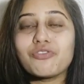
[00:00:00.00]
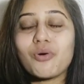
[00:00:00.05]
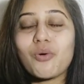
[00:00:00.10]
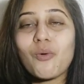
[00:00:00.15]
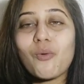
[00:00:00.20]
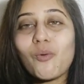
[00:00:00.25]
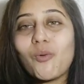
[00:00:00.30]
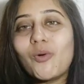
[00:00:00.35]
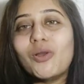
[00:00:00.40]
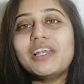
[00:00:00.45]

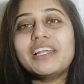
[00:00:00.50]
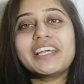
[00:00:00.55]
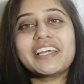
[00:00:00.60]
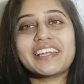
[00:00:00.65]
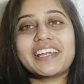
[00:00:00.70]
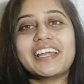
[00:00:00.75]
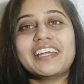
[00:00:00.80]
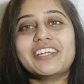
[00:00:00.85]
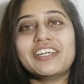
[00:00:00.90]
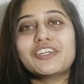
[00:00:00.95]
whole
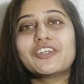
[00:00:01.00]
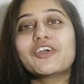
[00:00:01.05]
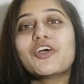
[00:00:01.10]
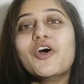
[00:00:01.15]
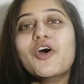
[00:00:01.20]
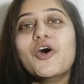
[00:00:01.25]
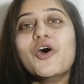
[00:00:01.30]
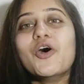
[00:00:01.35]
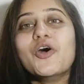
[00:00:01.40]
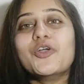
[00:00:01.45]
credit
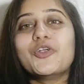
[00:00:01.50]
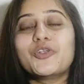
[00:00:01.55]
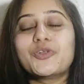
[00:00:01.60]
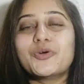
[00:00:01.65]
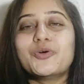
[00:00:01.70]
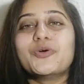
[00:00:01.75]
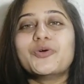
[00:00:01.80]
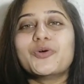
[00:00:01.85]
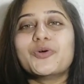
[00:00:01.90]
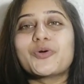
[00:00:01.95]

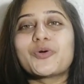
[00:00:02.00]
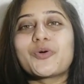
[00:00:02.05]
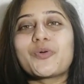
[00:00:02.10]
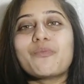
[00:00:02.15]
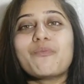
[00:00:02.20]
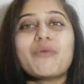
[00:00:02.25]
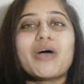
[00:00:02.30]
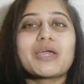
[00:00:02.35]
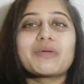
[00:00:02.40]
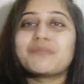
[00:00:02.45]
to
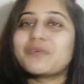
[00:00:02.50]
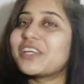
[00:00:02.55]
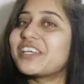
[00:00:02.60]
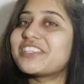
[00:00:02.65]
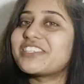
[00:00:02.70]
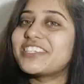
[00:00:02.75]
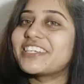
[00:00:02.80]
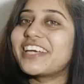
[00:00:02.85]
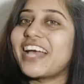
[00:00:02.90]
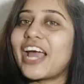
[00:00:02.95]
my
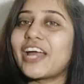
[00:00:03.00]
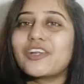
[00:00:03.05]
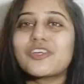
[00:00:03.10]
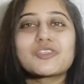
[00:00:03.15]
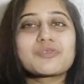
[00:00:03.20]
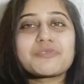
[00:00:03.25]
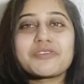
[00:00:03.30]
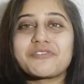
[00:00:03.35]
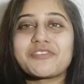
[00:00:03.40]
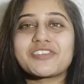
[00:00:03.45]
PhD guide,
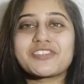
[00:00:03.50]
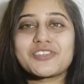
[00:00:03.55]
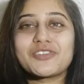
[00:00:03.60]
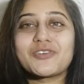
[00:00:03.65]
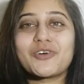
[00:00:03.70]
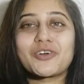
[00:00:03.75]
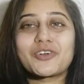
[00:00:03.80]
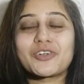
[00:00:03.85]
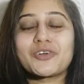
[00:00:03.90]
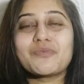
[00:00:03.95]
who is Professor
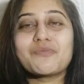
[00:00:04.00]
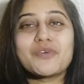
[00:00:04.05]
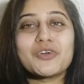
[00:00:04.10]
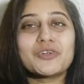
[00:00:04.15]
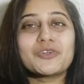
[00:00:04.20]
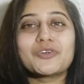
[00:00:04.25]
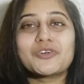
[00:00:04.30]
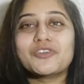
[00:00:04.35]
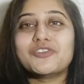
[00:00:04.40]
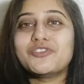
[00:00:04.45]
Dr.
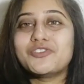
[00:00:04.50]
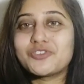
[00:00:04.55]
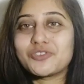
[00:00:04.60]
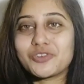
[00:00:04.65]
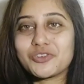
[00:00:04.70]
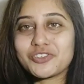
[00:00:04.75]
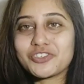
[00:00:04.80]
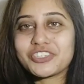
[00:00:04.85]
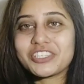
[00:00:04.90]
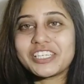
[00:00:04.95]
Manoj
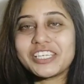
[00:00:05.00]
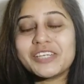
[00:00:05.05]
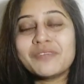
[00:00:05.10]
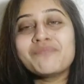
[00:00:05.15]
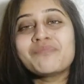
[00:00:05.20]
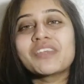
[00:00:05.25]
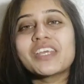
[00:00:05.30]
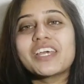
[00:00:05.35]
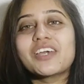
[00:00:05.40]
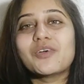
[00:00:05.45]

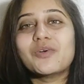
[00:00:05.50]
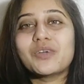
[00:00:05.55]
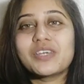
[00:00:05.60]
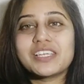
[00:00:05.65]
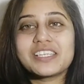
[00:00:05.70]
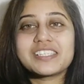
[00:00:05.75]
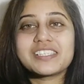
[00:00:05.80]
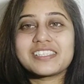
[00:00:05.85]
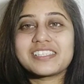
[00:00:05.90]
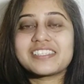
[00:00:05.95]
Joshi, who
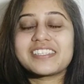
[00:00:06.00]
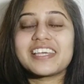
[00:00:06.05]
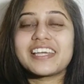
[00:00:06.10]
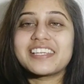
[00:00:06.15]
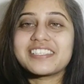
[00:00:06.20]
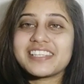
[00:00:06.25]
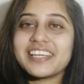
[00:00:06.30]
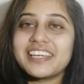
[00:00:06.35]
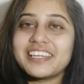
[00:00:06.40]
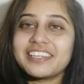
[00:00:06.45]
is
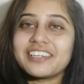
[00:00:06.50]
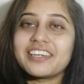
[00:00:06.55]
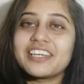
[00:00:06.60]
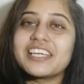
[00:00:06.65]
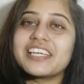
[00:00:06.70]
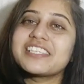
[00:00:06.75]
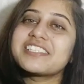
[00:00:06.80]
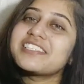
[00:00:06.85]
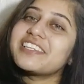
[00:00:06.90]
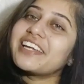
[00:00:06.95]

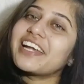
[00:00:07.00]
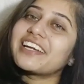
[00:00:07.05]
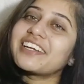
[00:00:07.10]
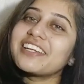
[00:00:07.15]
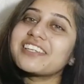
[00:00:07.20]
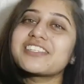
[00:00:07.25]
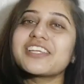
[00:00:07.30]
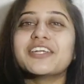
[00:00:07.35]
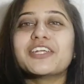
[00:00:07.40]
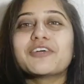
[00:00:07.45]

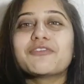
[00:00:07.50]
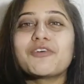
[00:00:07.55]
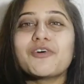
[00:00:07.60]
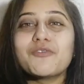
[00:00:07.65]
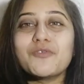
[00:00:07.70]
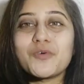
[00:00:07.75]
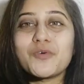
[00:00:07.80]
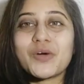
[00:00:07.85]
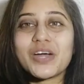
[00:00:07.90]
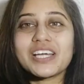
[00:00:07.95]
director Center
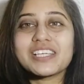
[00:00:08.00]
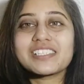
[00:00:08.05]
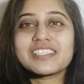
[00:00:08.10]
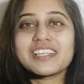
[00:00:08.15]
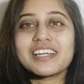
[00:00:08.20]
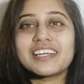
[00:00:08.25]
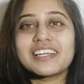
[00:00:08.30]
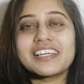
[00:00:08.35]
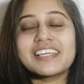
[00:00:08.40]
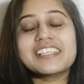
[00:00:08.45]
for VUCA
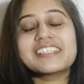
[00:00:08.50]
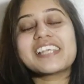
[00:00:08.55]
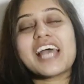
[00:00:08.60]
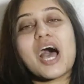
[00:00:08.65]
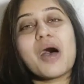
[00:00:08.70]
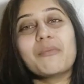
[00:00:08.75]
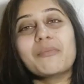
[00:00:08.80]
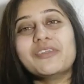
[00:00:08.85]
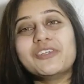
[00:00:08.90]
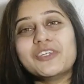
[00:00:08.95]
Studies,
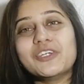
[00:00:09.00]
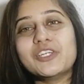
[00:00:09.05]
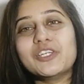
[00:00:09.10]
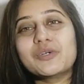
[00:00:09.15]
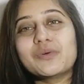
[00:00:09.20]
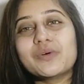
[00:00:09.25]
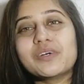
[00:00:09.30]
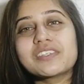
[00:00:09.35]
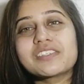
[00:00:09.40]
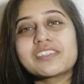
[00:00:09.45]
Amity
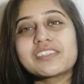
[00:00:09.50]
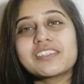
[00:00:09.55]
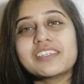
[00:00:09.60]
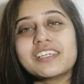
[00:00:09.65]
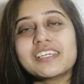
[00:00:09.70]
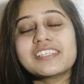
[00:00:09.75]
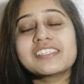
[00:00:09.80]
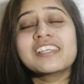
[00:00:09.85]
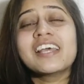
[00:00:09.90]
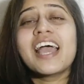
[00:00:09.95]

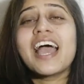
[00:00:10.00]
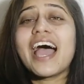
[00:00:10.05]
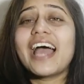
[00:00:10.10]
Universities,